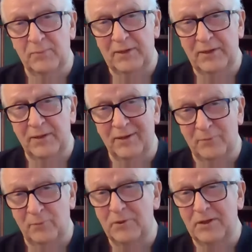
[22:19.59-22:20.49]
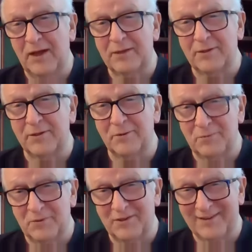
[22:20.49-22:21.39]
be, would not go
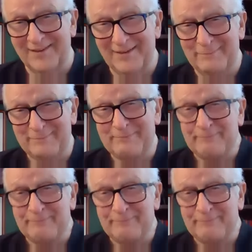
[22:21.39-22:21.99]
today.